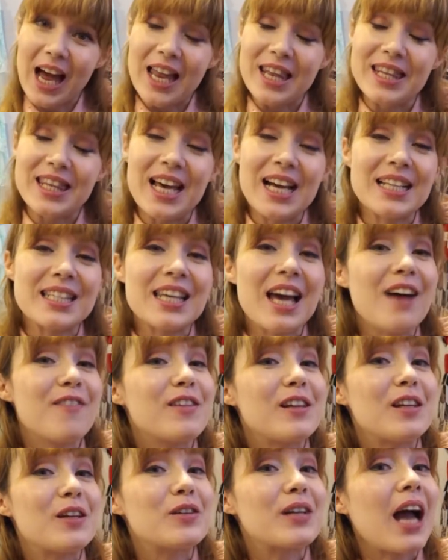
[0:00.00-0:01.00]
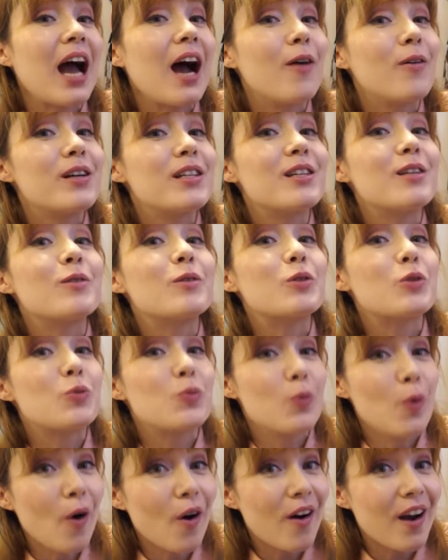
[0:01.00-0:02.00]
Let's have a look how it looks
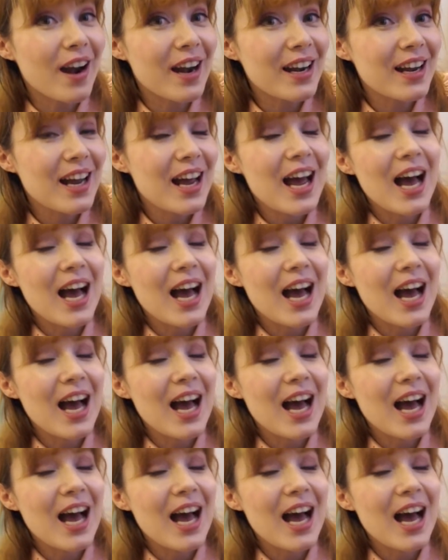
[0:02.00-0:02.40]
worn